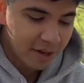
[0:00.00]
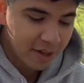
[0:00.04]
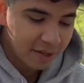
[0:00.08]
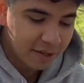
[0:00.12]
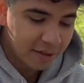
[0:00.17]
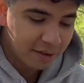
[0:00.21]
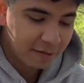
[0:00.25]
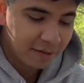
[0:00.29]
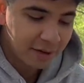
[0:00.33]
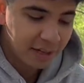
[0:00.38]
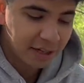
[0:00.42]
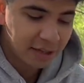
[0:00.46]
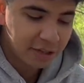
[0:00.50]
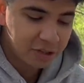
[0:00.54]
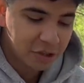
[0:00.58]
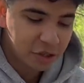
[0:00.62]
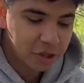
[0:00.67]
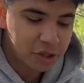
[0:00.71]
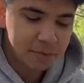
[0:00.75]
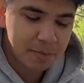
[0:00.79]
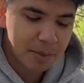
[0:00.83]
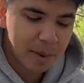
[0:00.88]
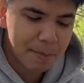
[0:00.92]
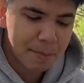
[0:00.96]
the villagers
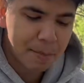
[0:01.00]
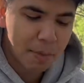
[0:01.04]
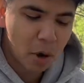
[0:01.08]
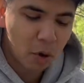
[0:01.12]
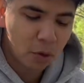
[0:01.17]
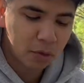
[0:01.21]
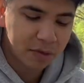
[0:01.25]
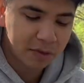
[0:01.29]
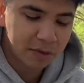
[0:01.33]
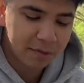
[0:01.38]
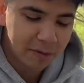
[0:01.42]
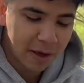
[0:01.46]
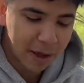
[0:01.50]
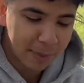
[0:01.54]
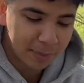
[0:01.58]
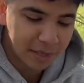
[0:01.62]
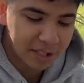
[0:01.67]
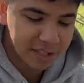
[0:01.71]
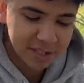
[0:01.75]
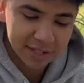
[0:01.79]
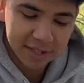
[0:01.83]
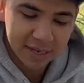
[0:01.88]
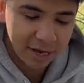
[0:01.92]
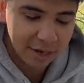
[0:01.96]
bemoaned the
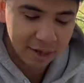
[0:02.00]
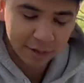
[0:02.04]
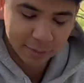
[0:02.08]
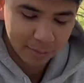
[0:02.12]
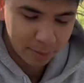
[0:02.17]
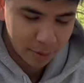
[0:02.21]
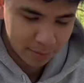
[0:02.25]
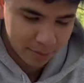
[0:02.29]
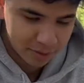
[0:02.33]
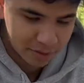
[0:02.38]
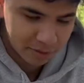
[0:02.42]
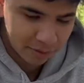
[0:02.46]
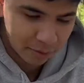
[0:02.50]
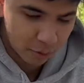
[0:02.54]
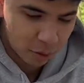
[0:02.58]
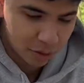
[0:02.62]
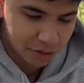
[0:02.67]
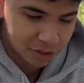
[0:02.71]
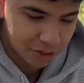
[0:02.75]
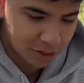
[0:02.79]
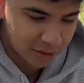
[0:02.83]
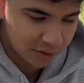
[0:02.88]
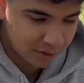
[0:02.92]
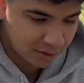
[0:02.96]
family's terrible
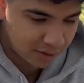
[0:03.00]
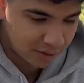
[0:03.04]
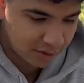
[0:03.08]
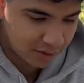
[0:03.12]
misfortune.